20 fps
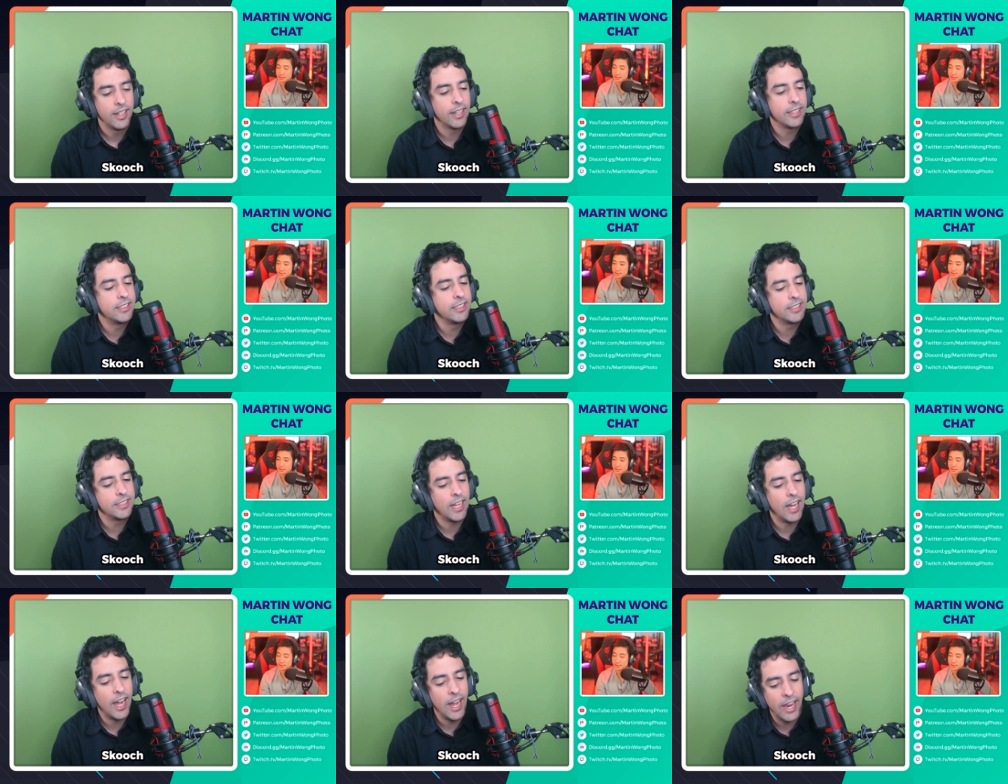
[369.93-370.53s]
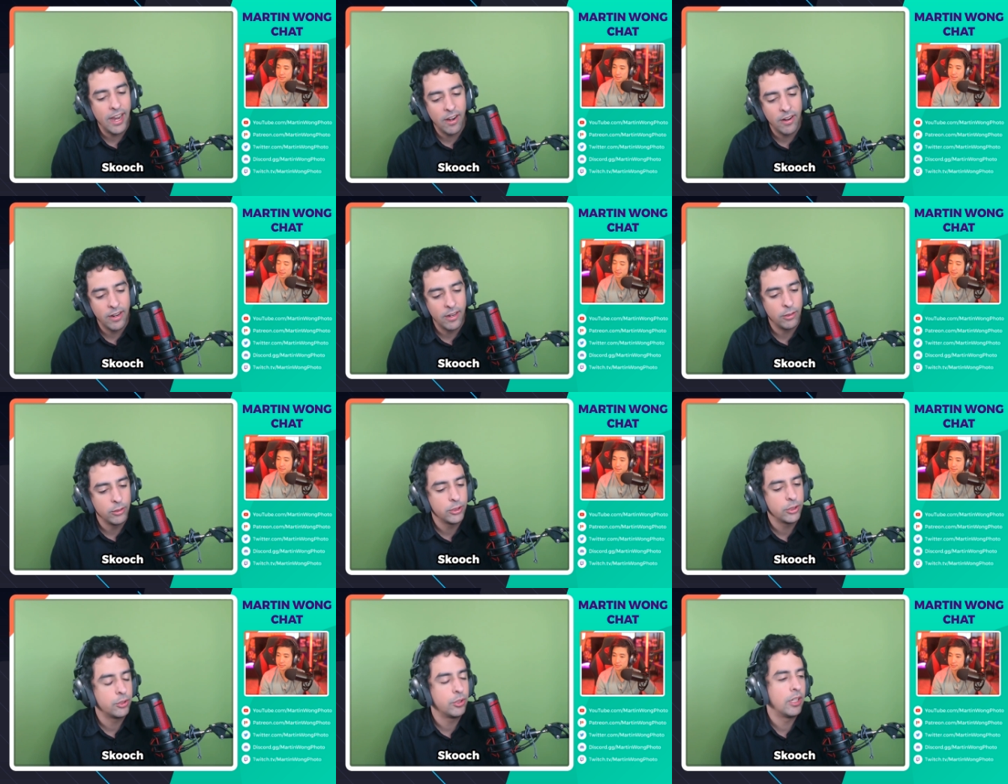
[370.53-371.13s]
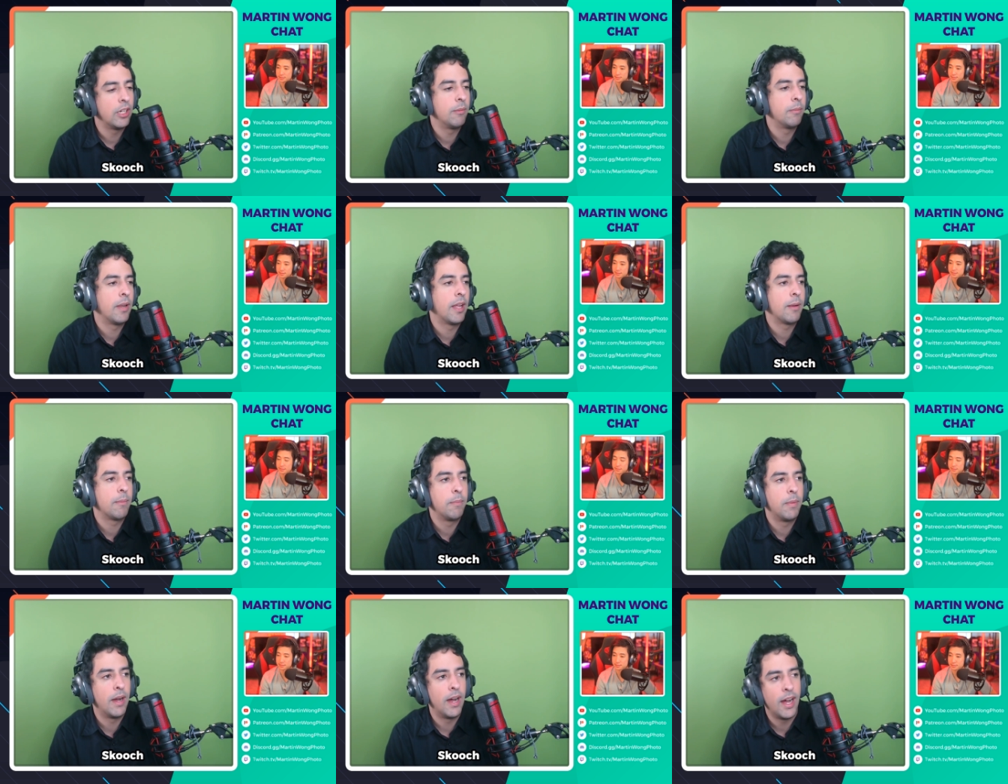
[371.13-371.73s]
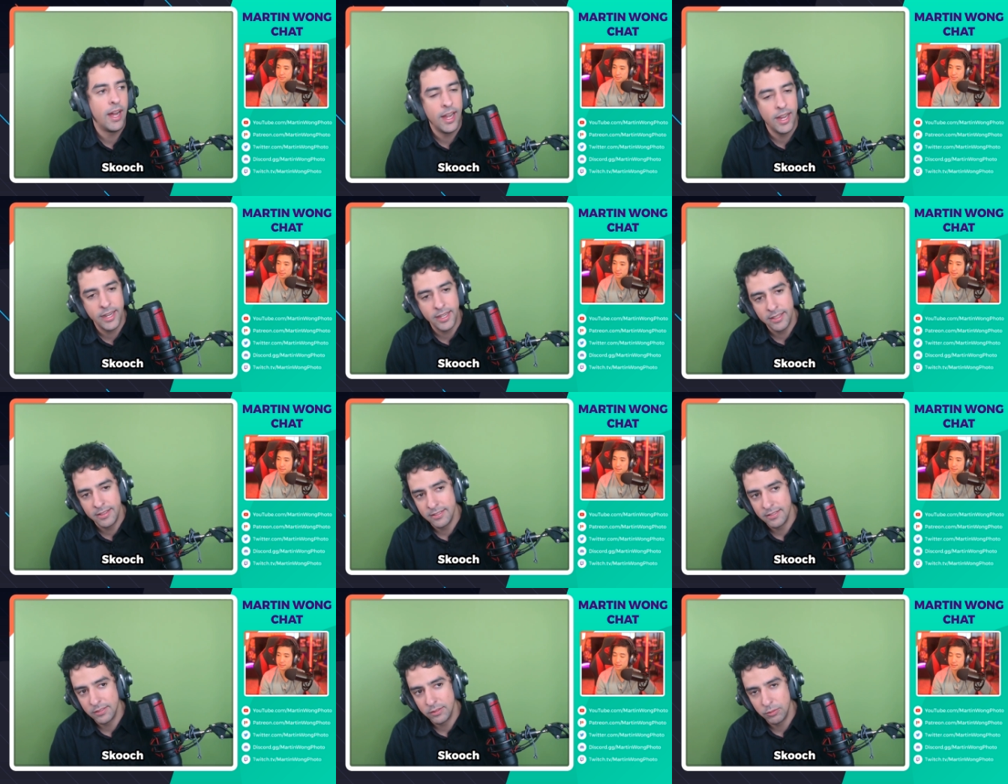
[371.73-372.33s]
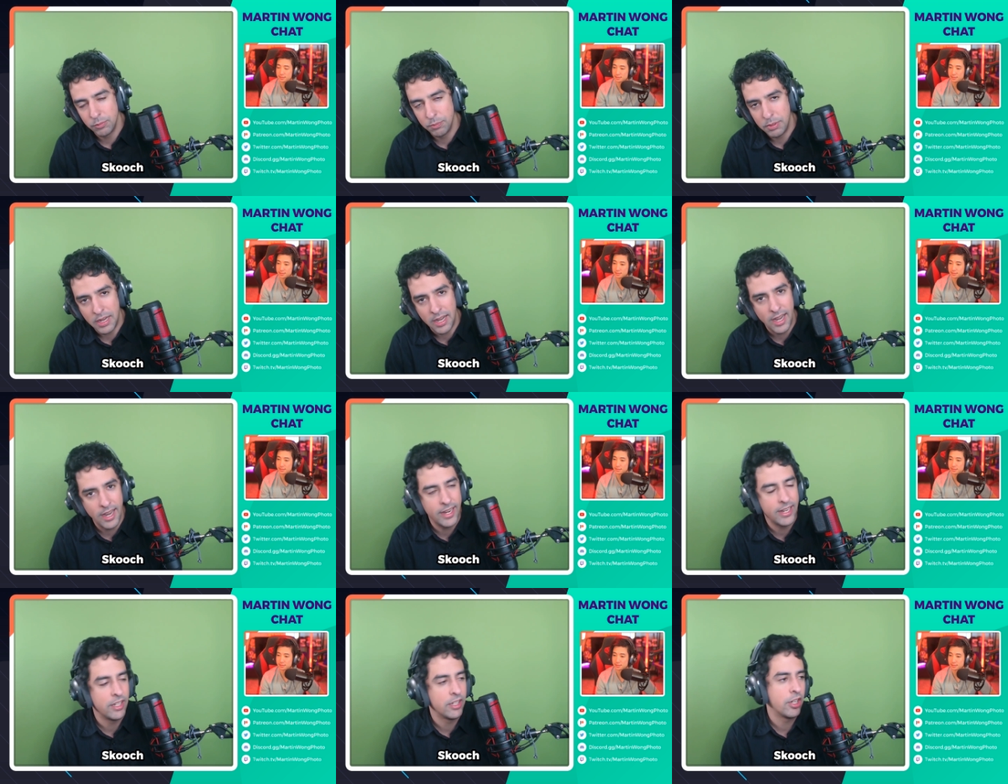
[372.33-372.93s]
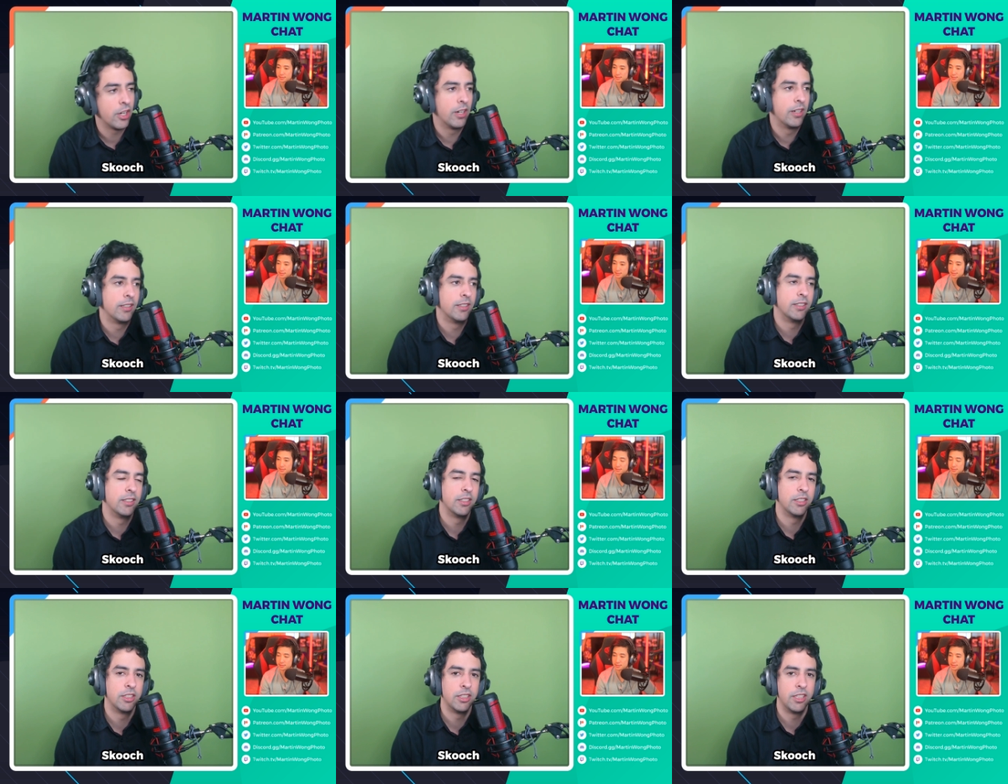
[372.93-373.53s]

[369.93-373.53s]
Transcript: Like just I R L stream, like behind behind curtains,